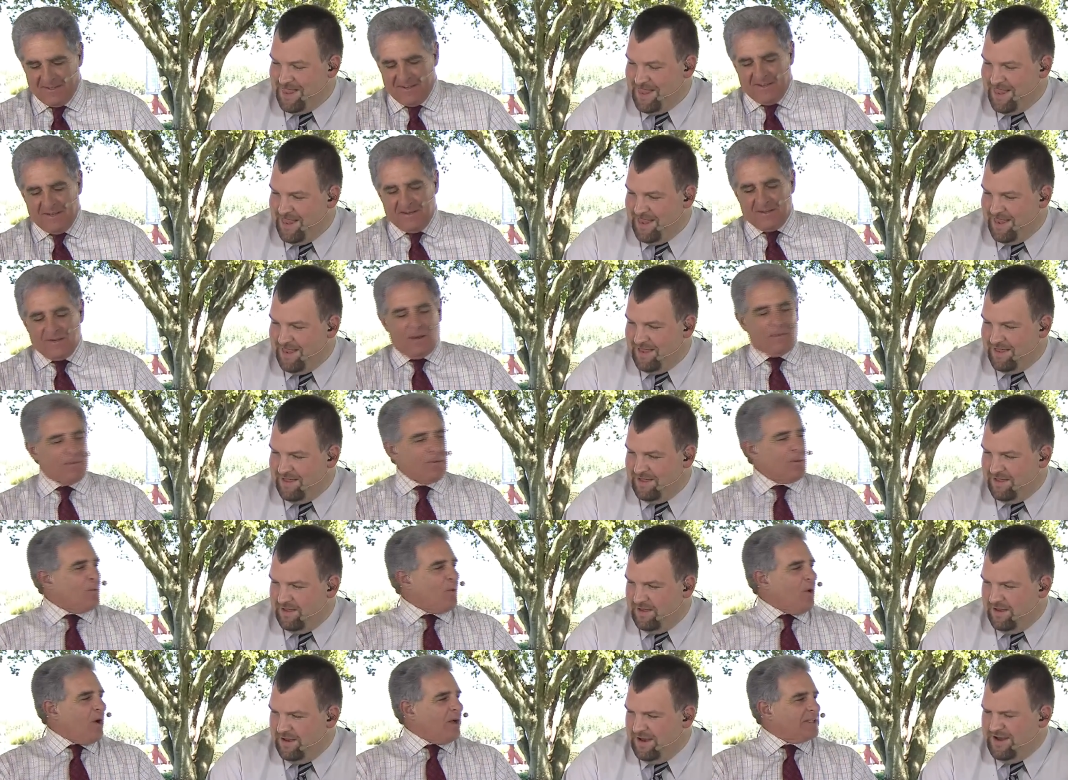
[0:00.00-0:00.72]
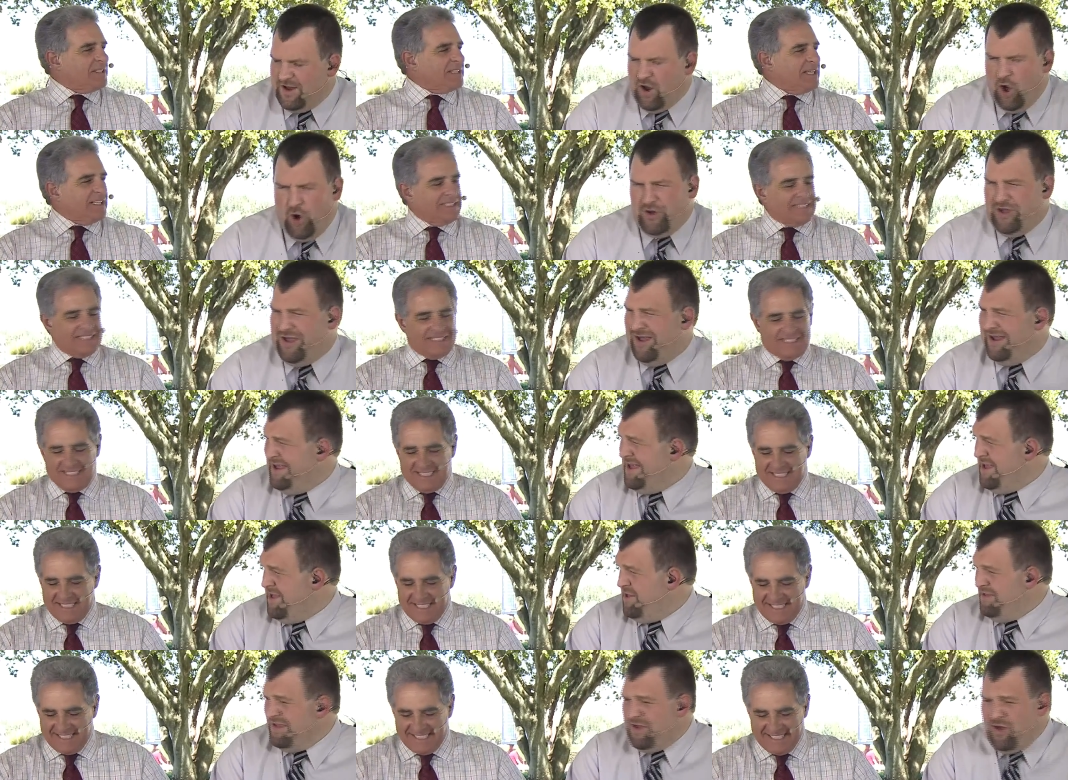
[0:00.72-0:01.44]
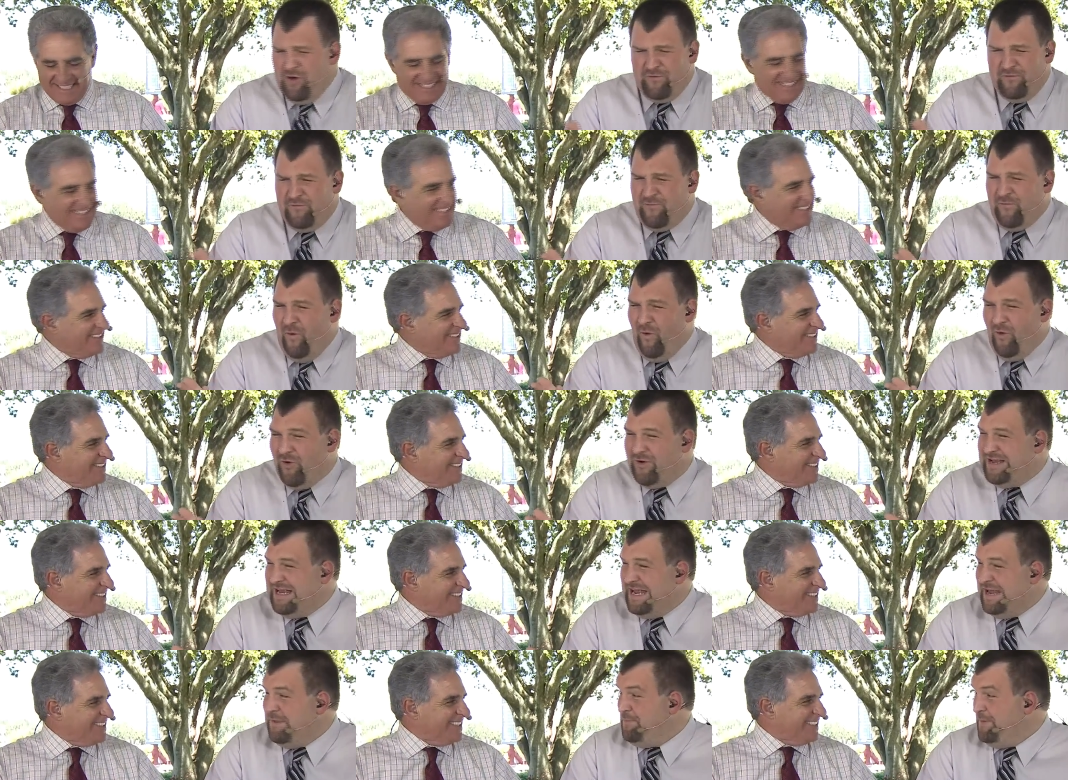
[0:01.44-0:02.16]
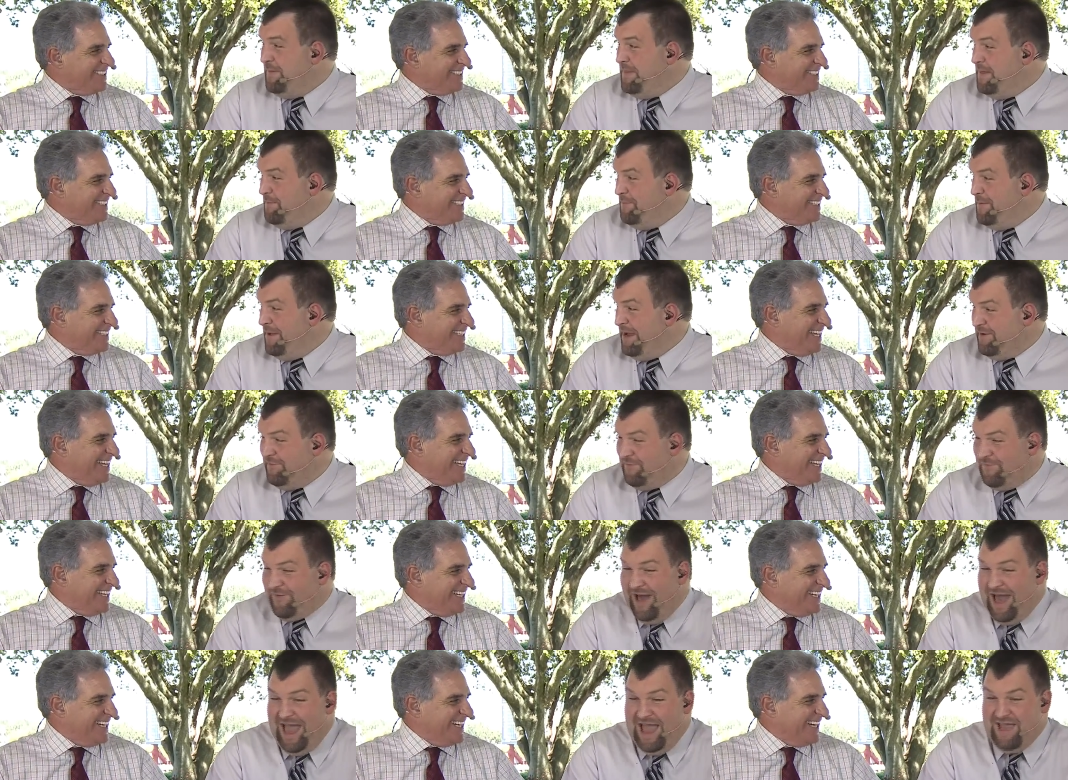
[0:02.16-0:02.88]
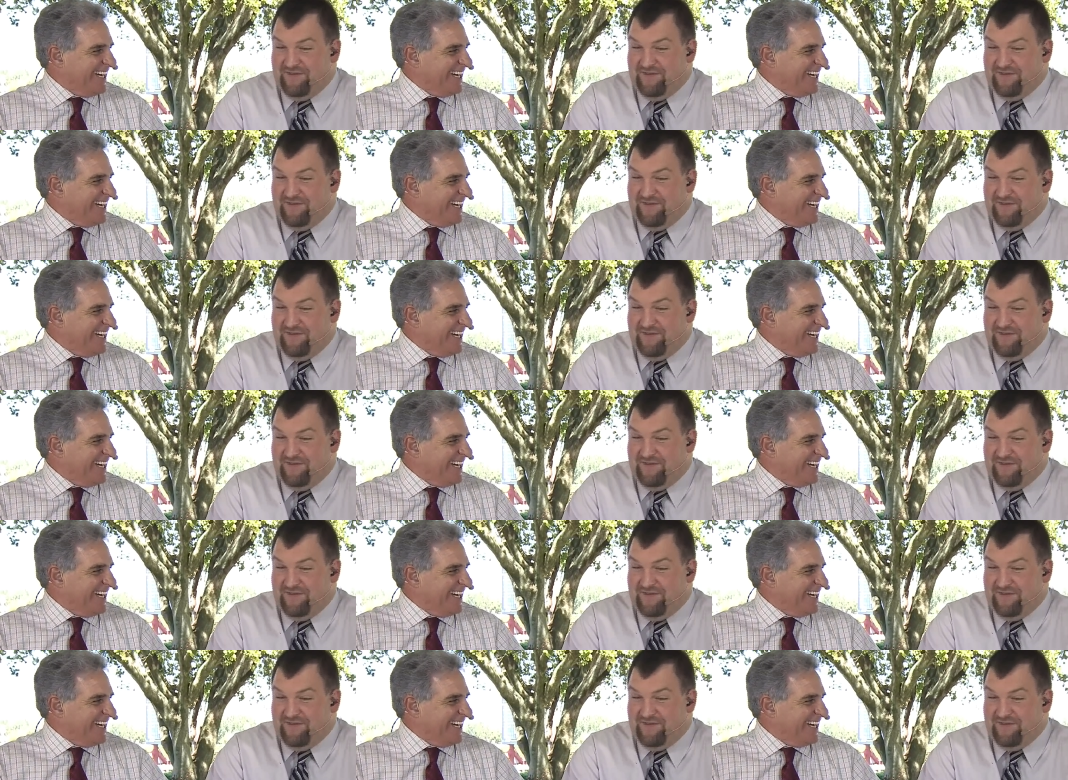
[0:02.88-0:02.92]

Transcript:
Speaker 1: Number one, no, you're
Speaker 2: four deep in the pit five.